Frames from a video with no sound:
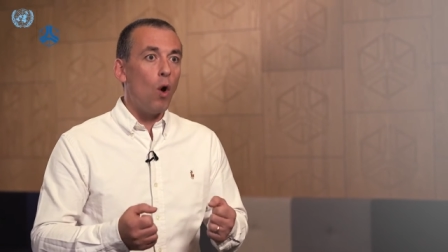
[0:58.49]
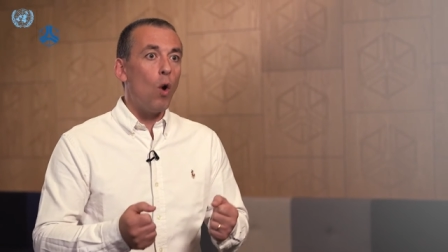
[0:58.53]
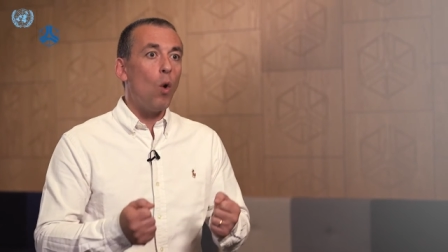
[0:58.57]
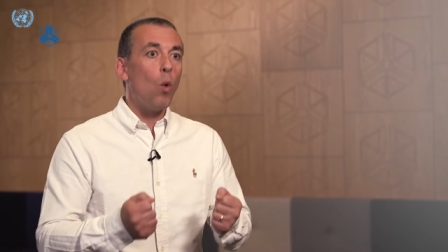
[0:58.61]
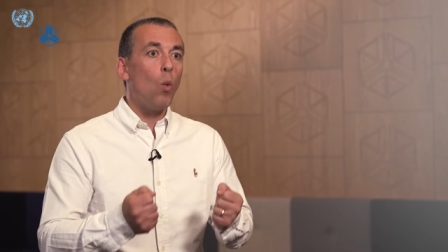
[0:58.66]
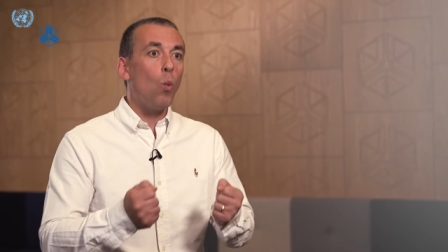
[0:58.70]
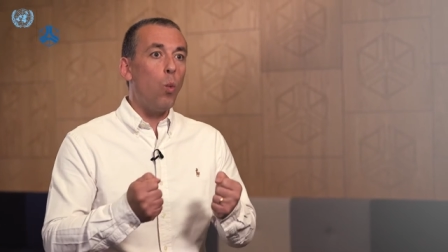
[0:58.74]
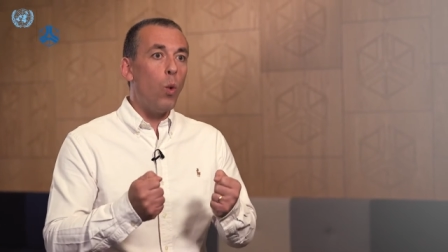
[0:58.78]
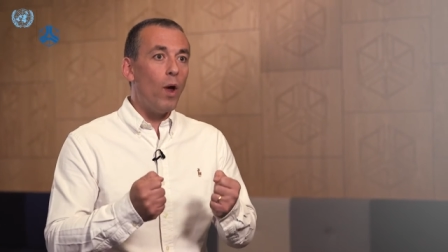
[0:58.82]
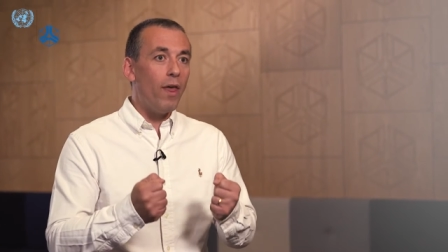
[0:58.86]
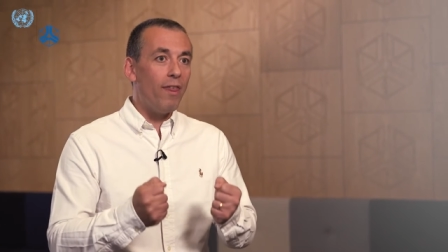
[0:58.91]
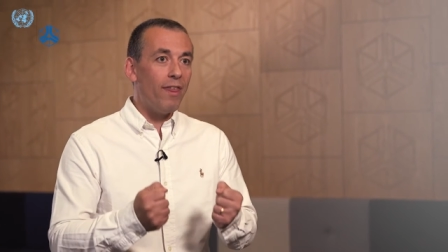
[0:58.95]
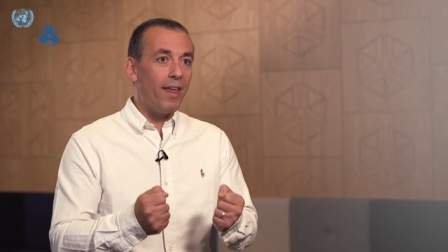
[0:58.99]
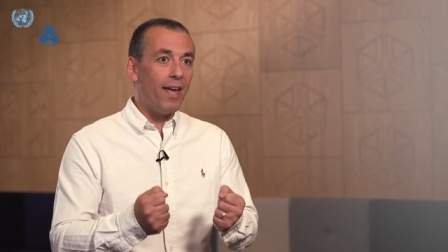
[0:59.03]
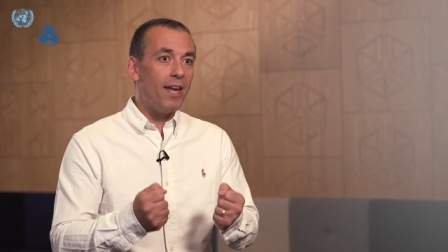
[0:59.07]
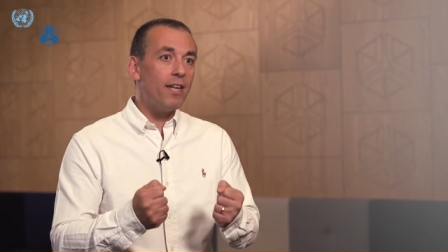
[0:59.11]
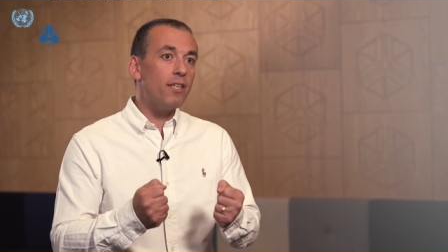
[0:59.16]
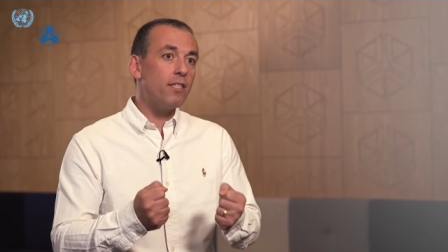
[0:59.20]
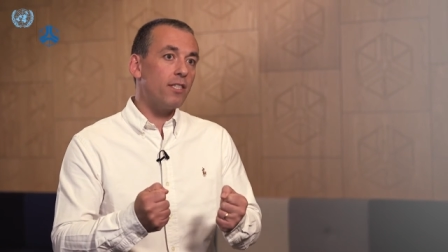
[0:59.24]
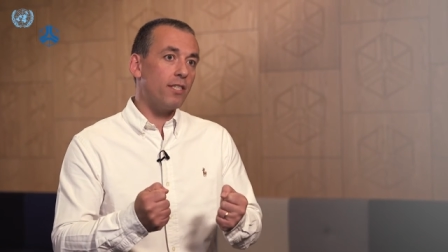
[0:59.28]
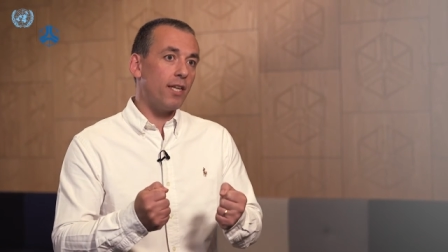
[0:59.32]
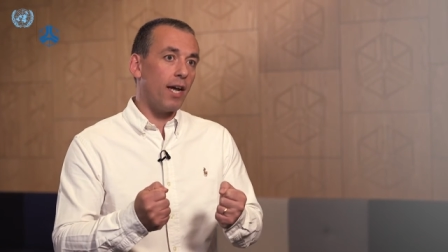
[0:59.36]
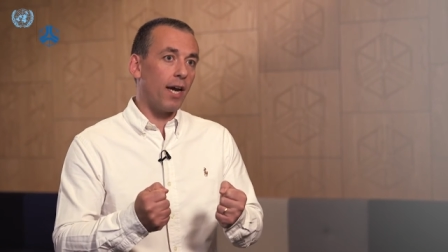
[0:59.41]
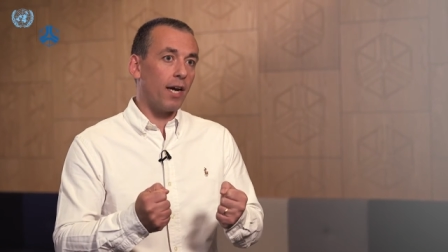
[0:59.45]
within
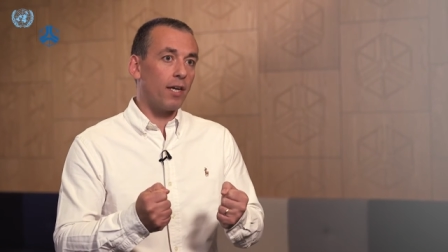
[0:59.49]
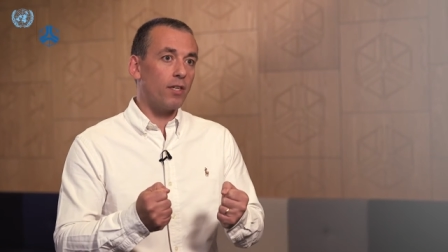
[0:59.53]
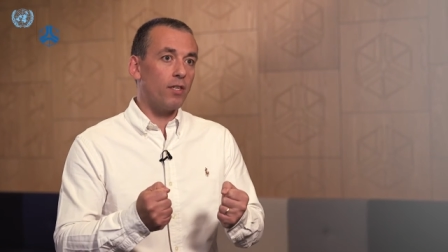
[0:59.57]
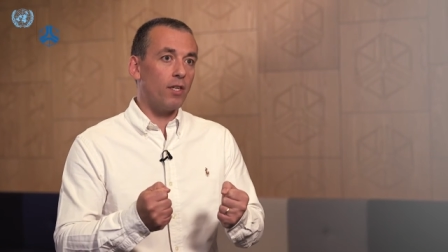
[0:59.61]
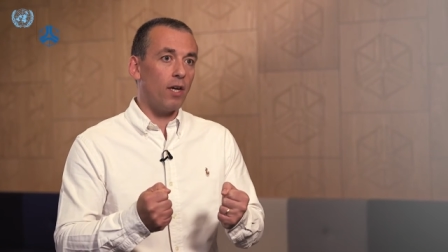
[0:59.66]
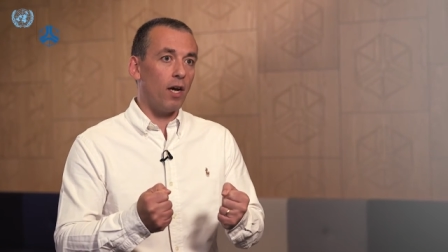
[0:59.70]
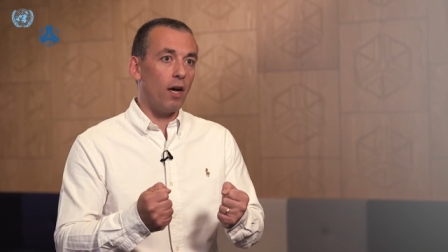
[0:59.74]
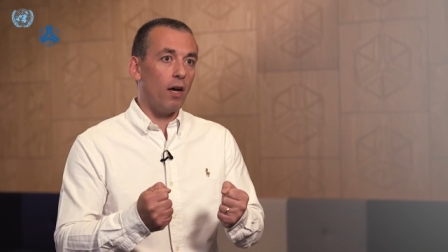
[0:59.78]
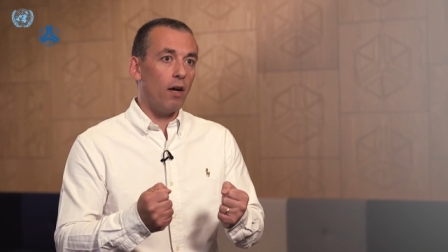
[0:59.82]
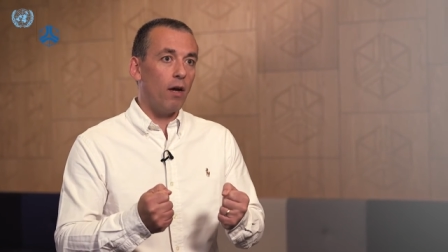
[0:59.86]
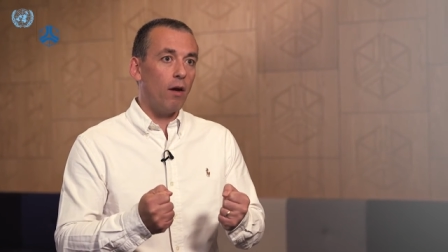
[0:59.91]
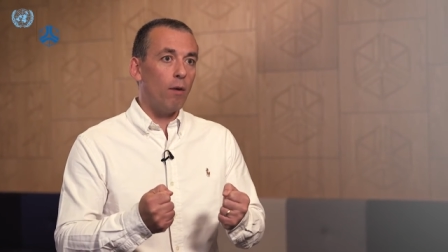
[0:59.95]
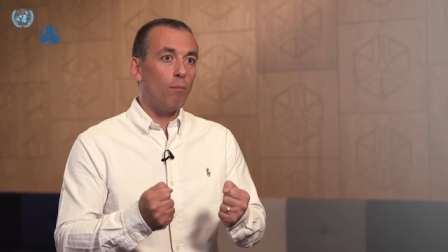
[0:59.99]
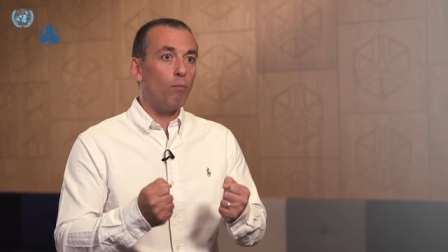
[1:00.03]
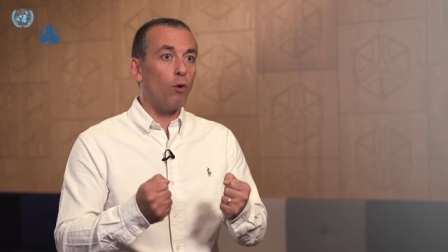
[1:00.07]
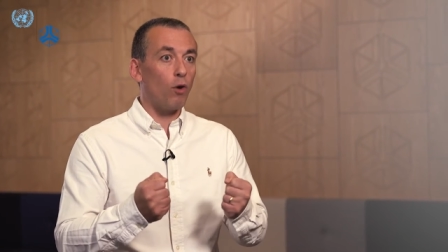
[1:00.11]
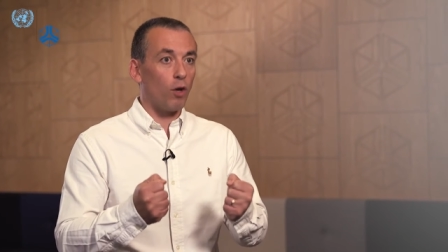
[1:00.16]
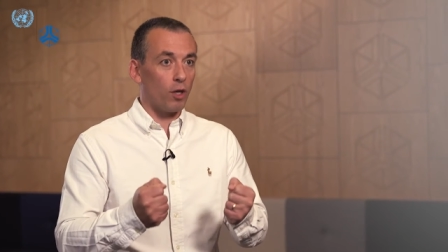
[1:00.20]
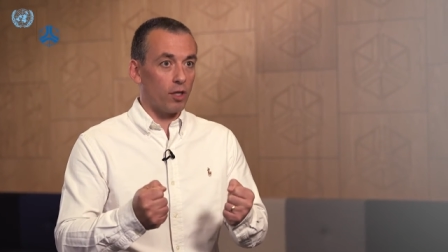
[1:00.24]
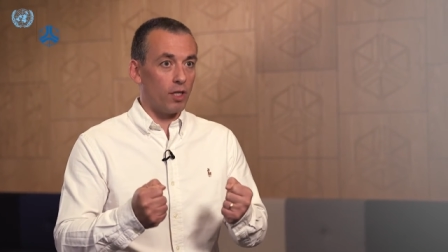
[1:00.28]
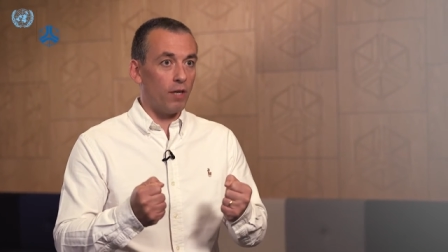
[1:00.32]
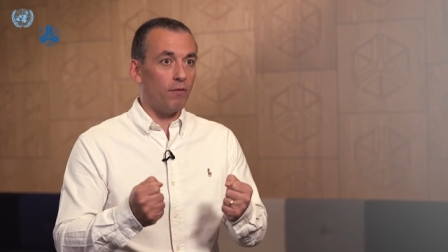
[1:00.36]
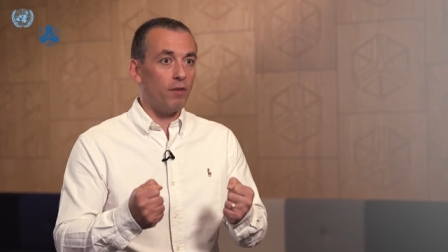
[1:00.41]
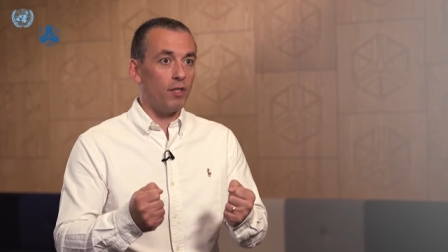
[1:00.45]
sector
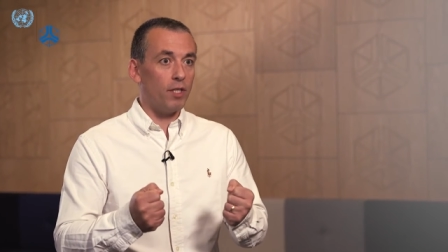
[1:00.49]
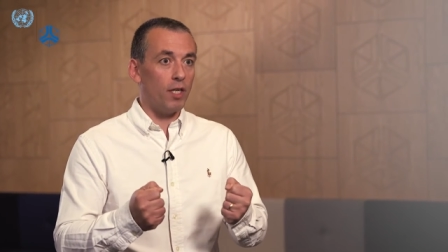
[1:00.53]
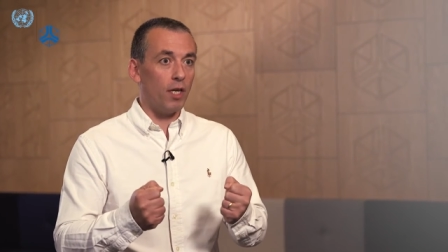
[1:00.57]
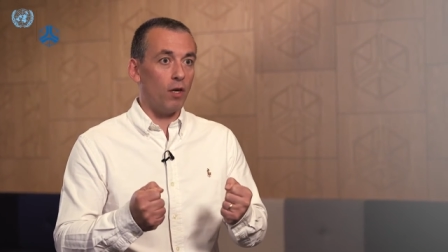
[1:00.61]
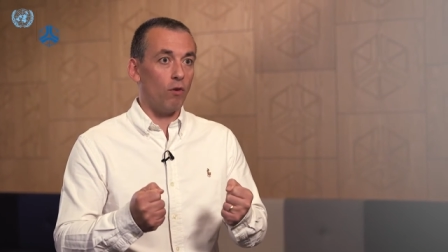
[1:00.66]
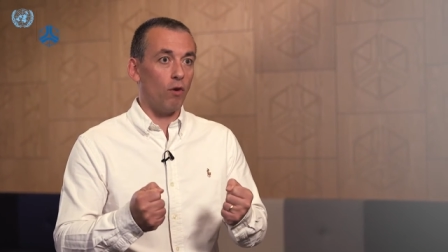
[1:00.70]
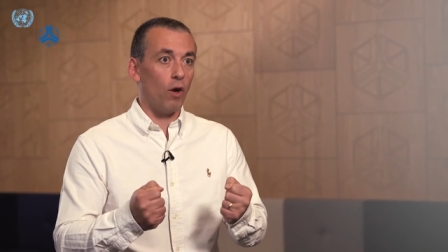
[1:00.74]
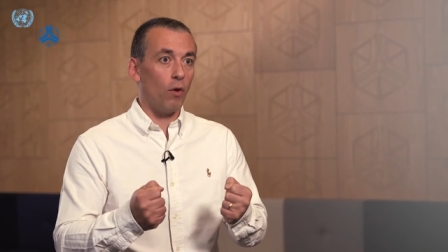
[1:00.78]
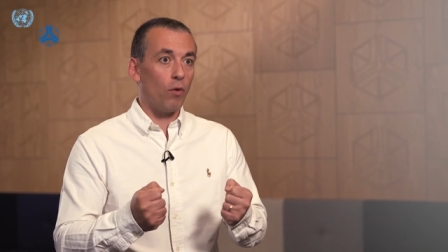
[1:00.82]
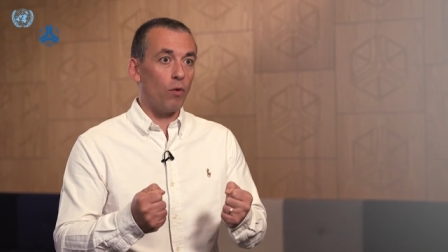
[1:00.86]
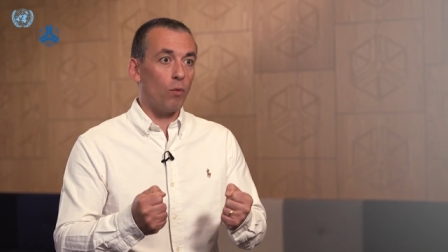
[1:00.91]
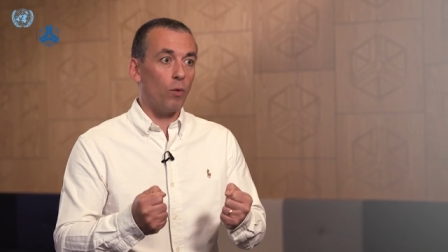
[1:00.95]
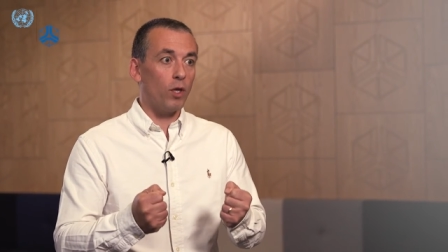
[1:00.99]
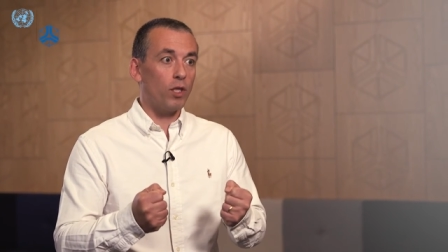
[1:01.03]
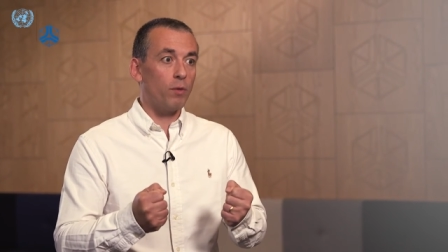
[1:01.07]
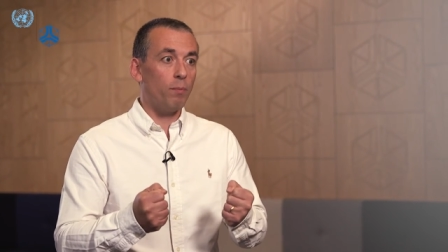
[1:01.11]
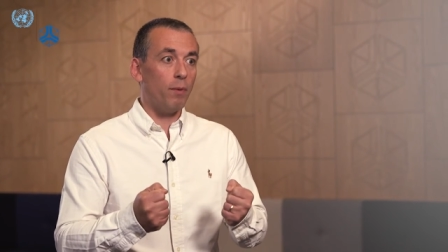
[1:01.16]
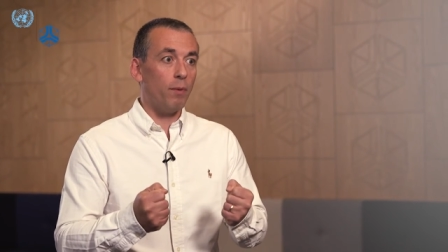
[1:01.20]
productivity growth, which